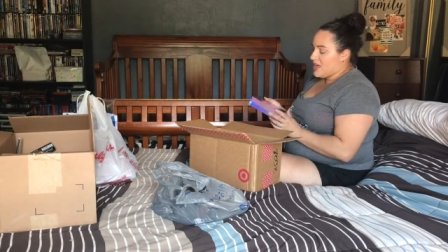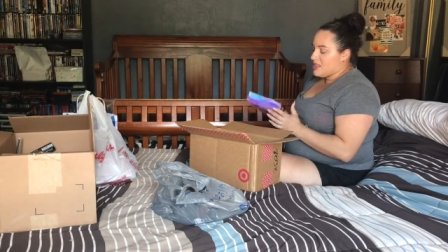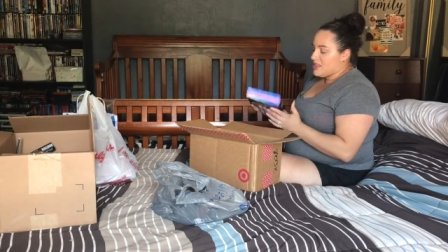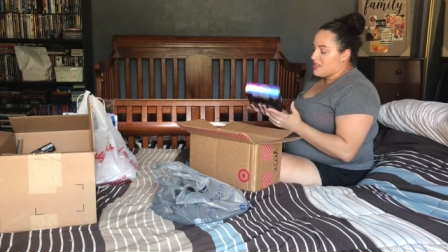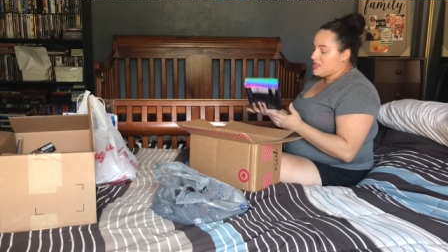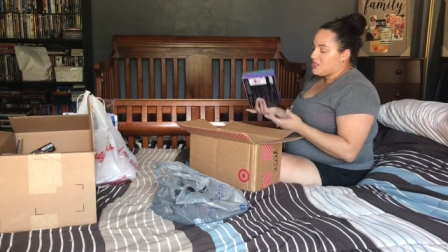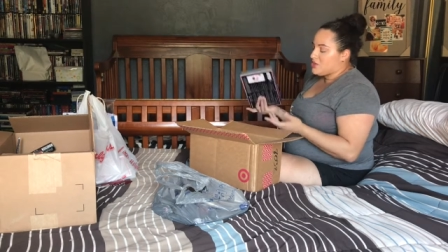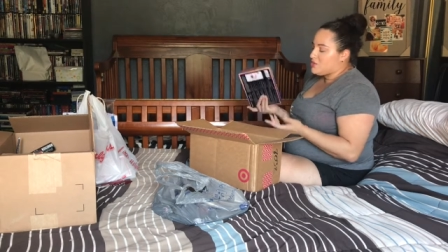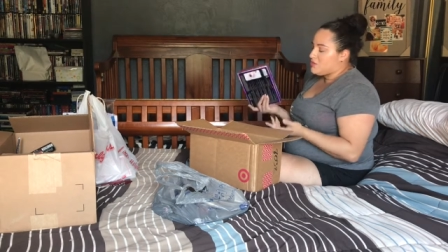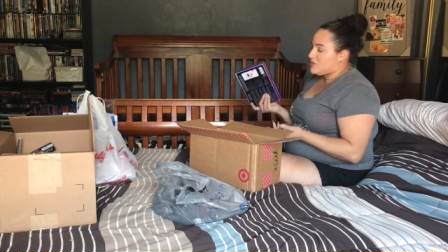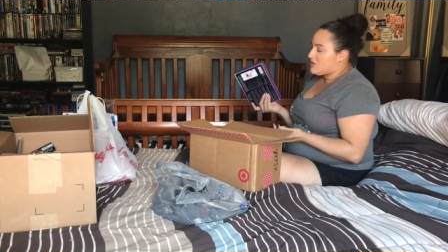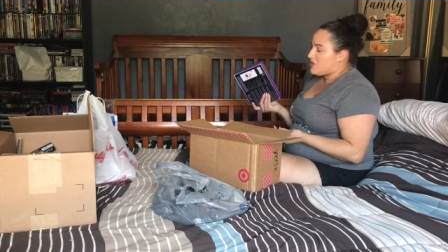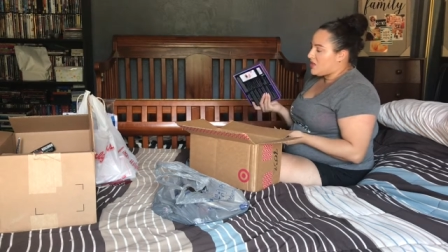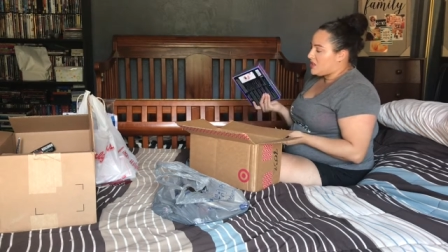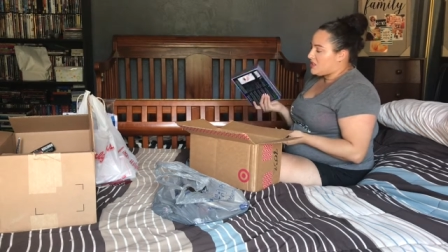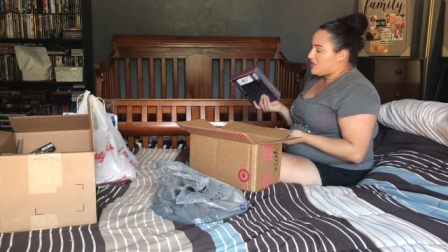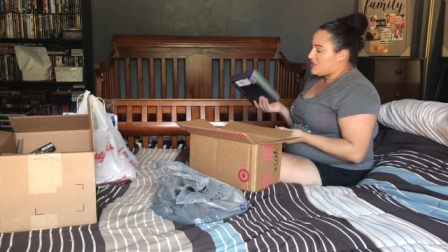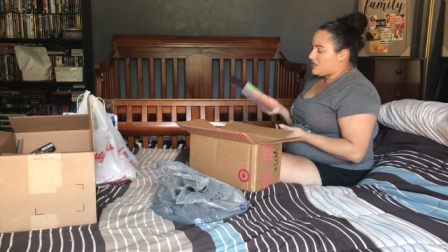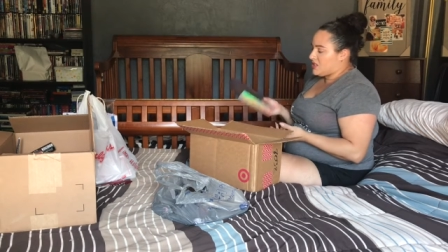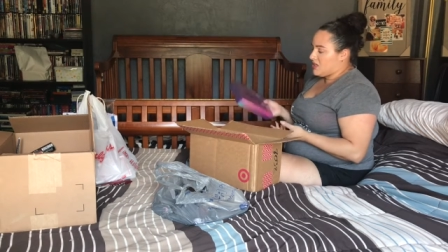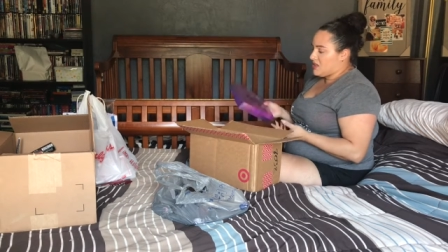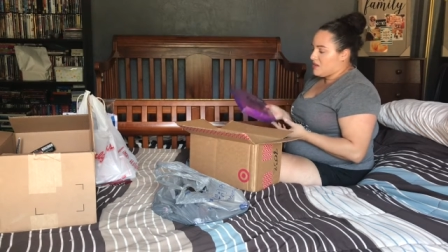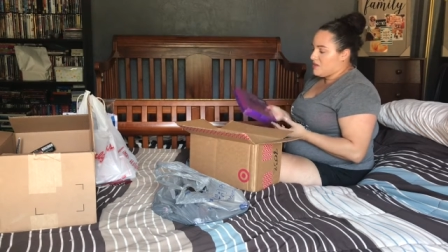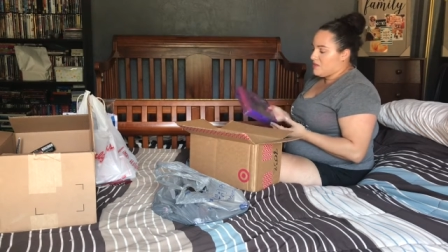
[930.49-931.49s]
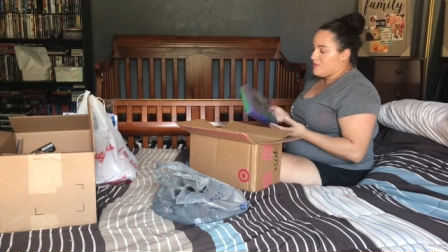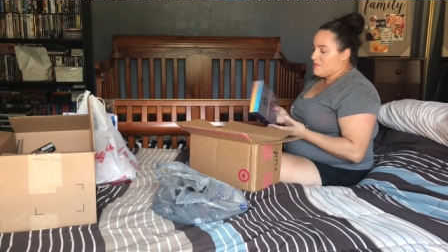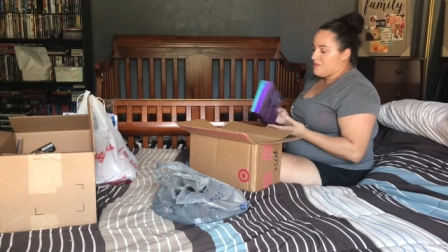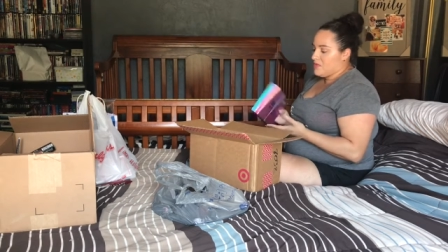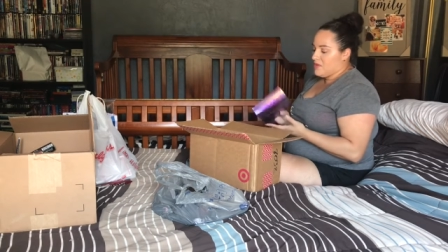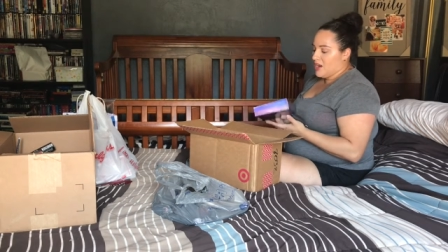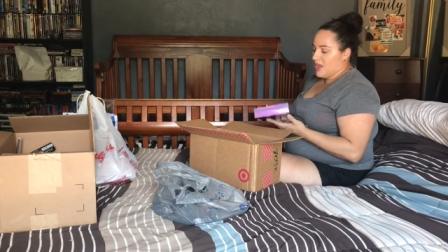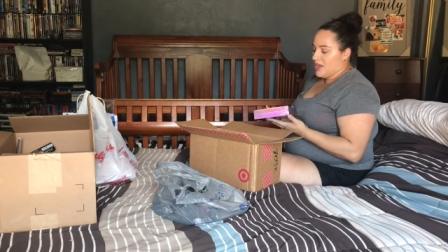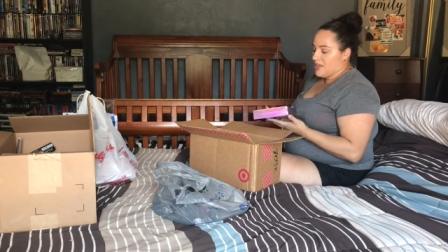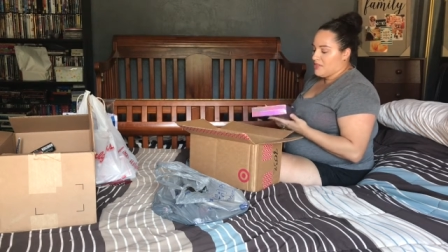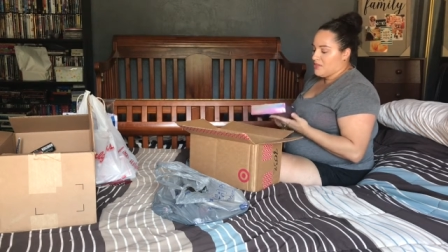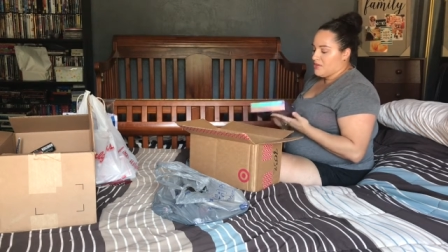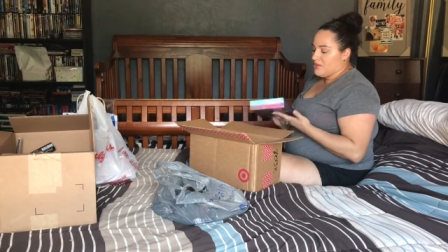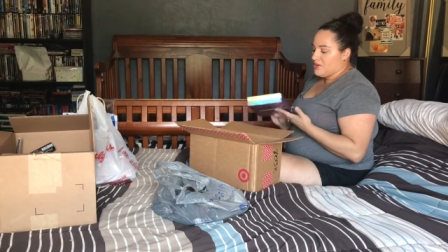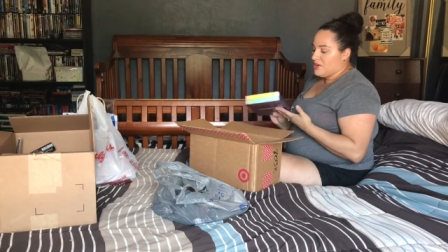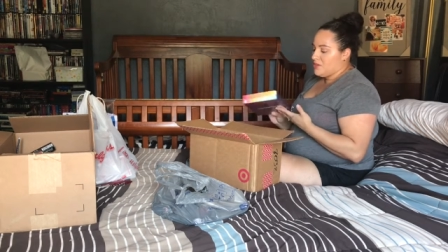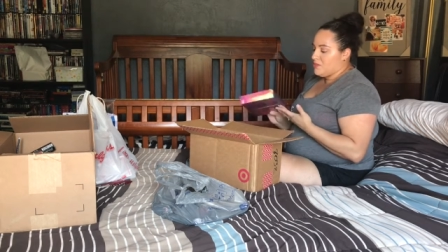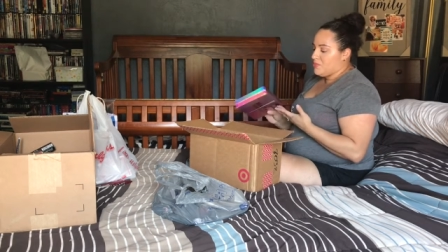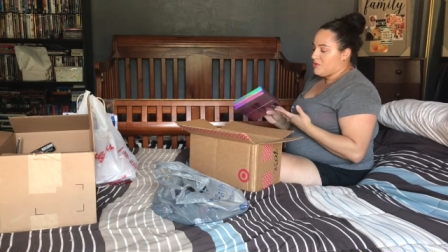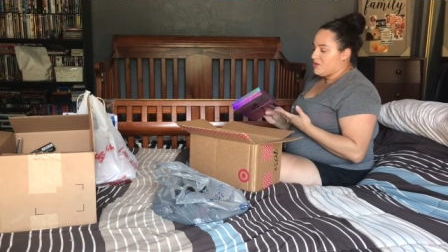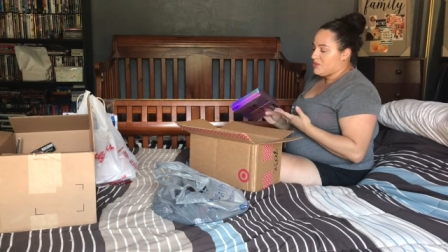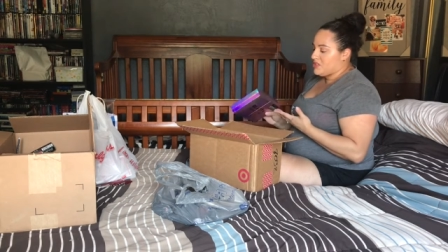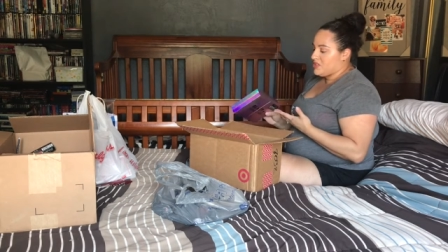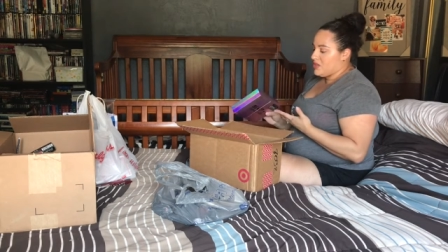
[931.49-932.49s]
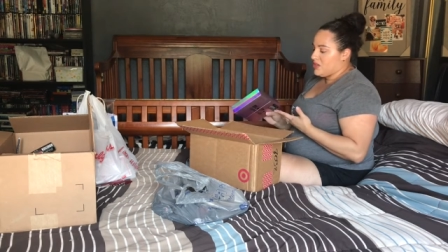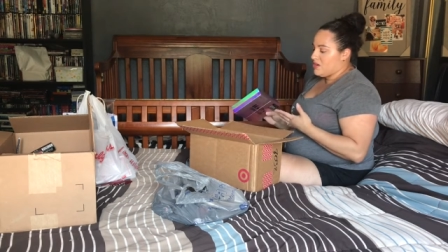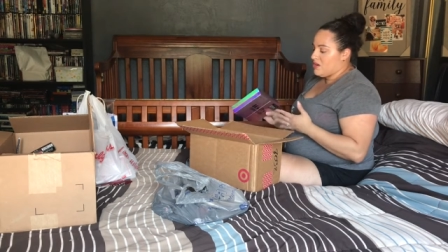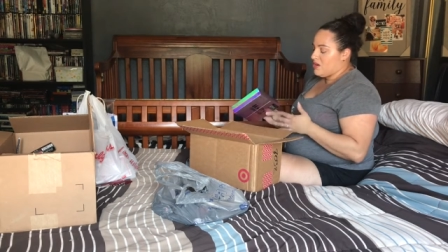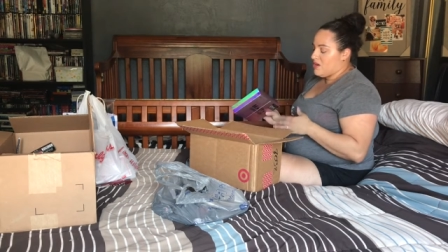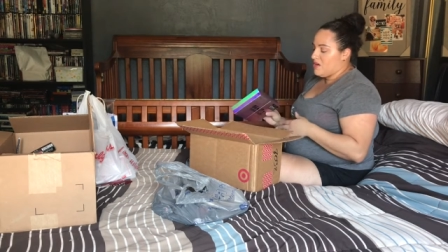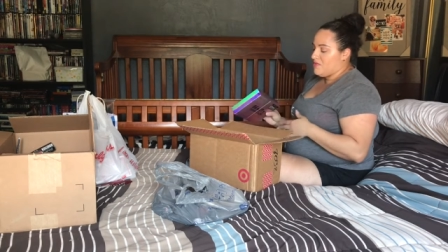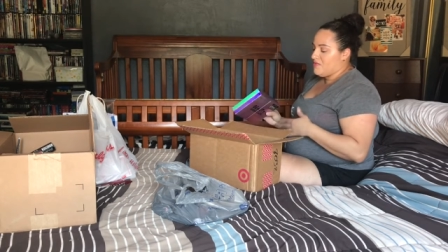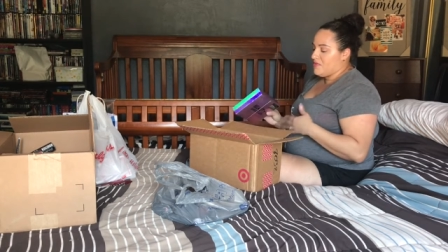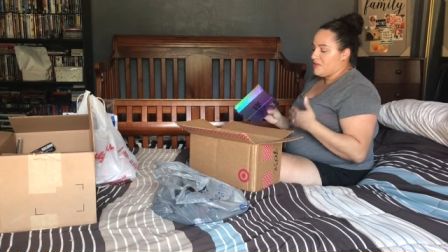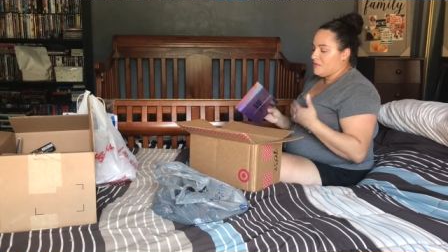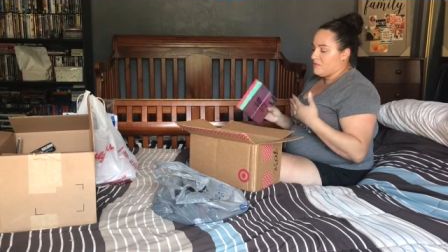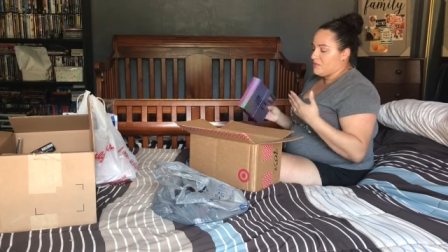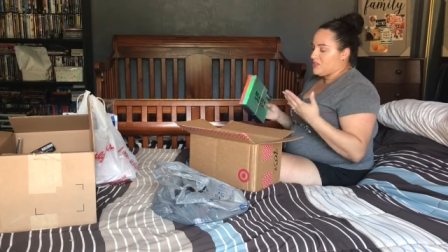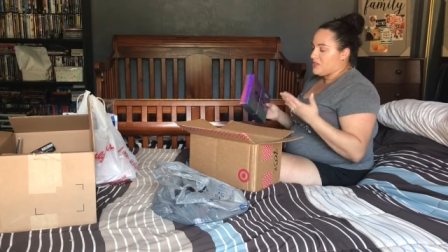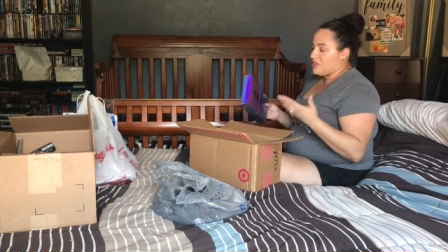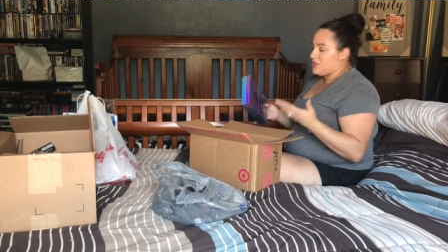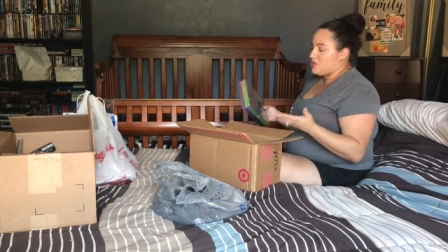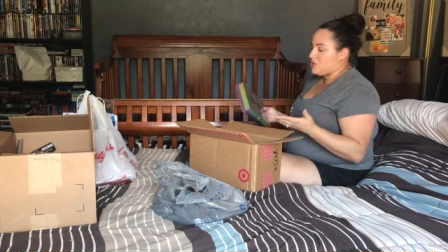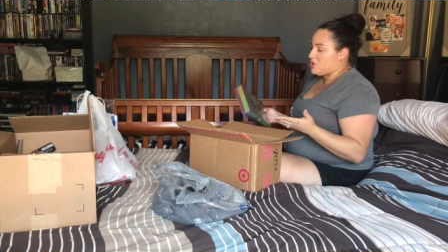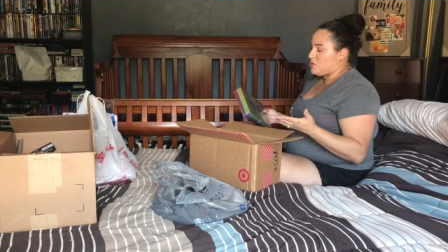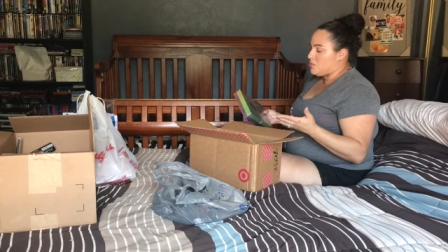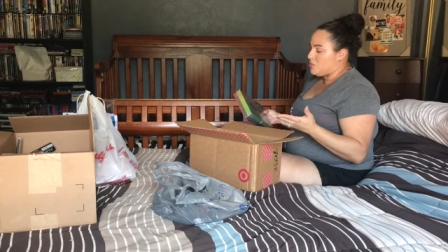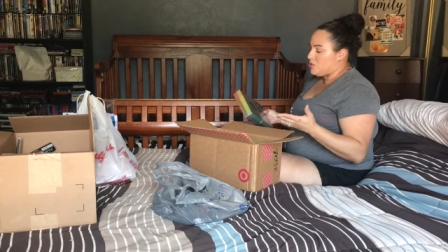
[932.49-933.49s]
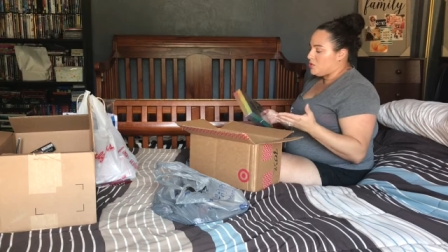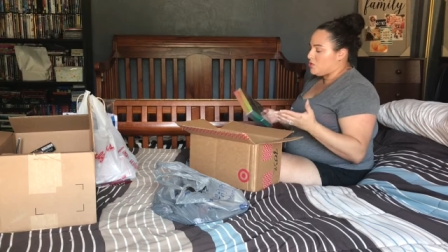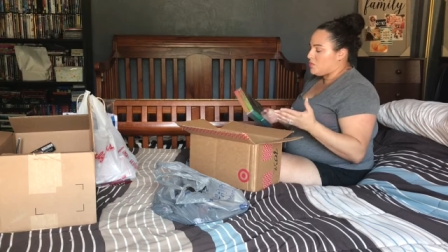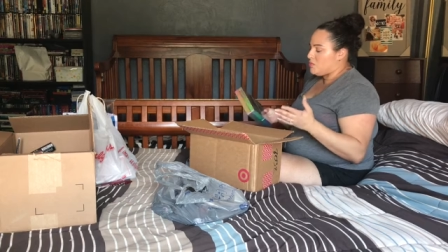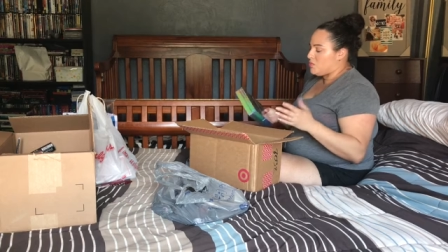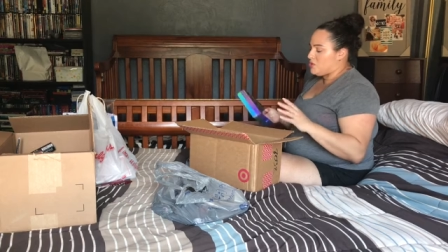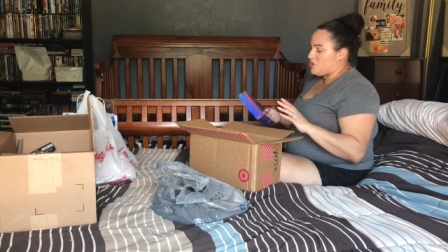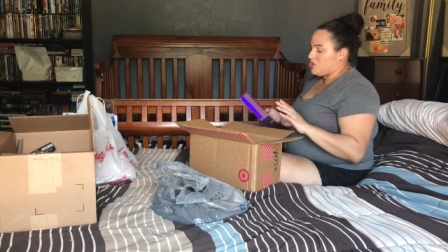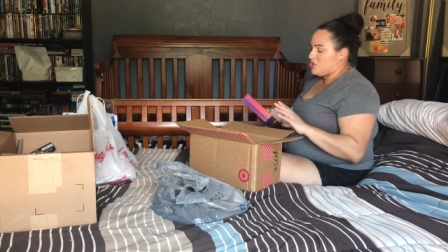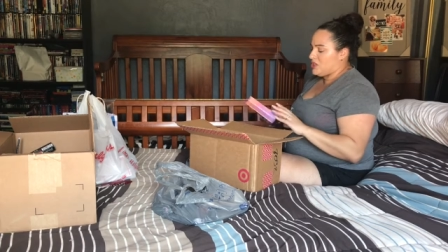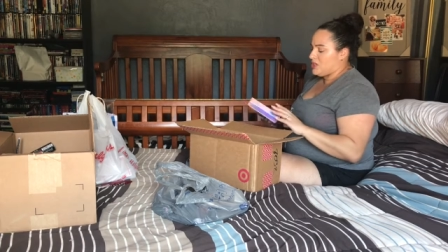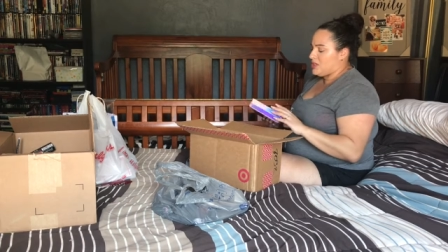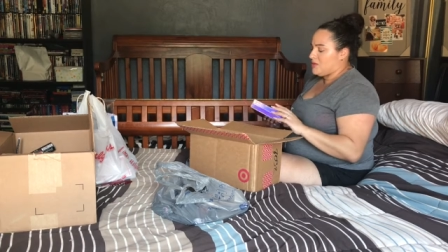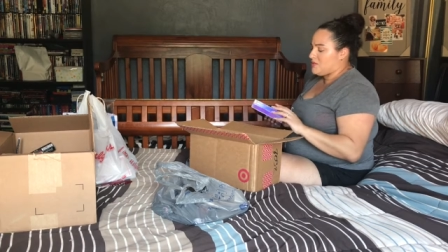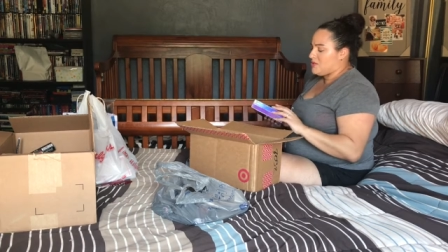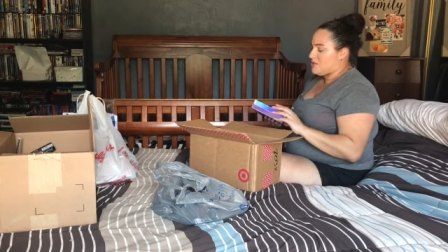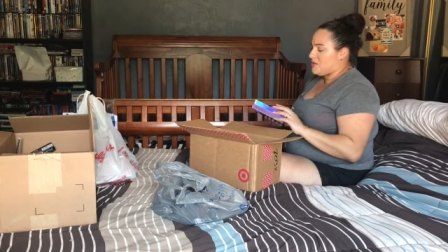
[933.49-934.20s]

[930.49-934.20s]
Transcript: And this was on sale for like 30% off and it was like super duper cheap.